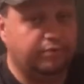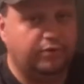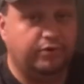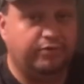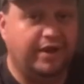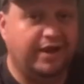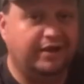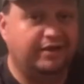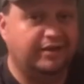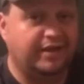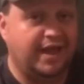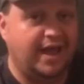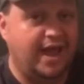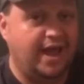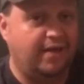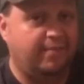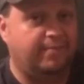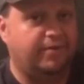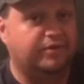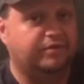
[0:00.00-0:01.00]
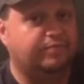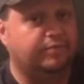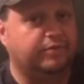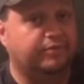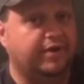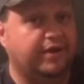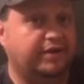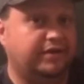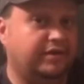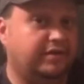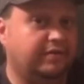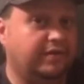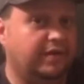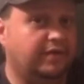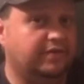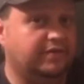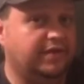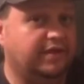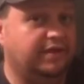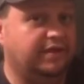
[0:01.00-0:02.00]
Blu-rays now, most Blu-rays,
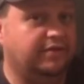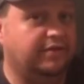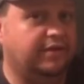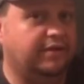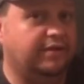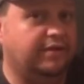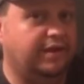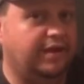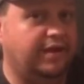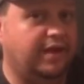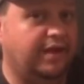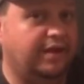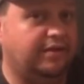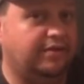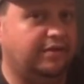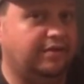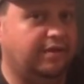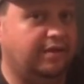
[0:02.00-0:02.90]
tell you that it has,